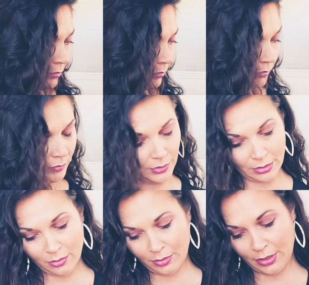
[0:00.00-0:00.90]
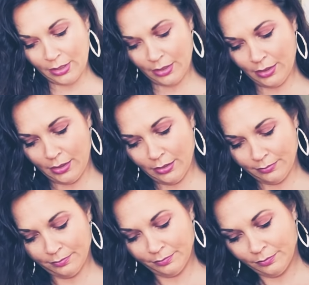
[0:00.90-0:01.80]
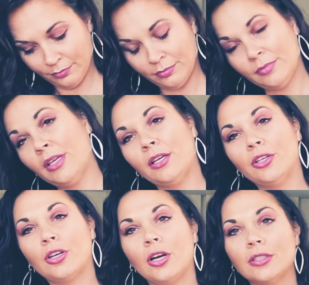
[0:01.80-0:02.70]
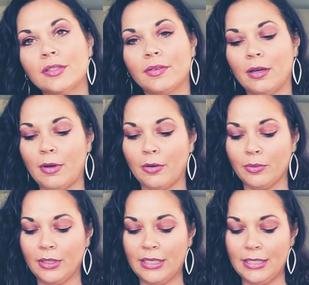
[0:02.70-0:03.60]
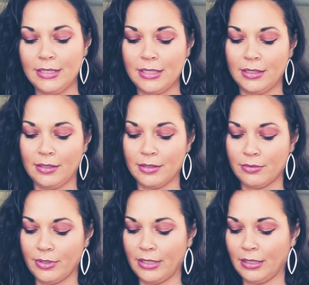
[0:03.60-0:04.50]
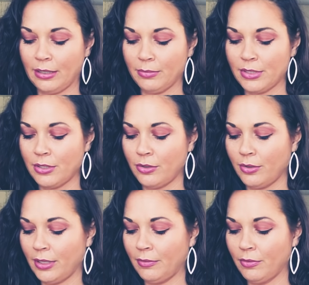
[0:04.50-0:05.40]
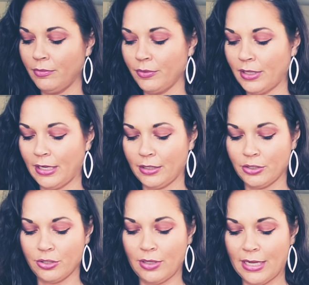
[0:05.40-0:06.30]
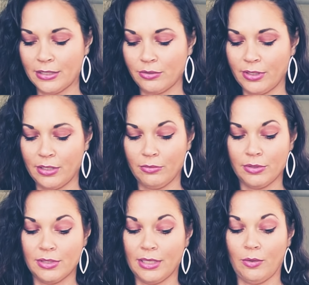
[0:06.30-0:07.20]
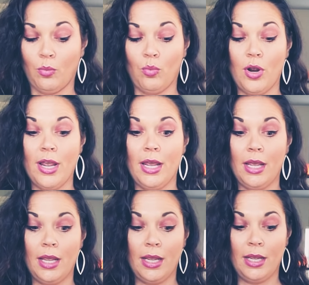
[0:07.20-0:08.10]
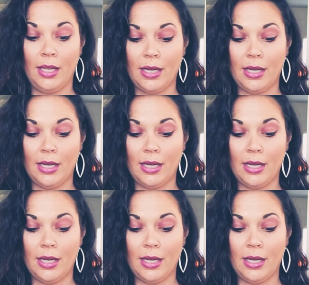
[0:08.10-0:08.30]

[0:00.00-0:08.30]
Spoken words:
Okie dokie. Your cards have come out really easy this reading. I'm so thankful for that because your last reading was like way